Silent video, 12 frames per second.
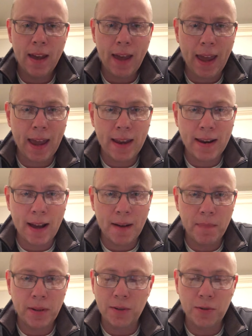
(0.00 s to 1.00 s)
And uh,
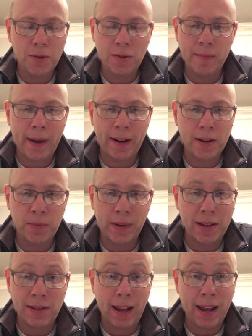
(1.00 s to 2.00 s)
but the truth of the matter is, when
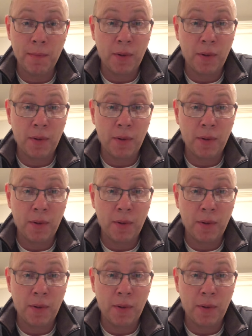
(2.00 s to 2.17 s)
they stand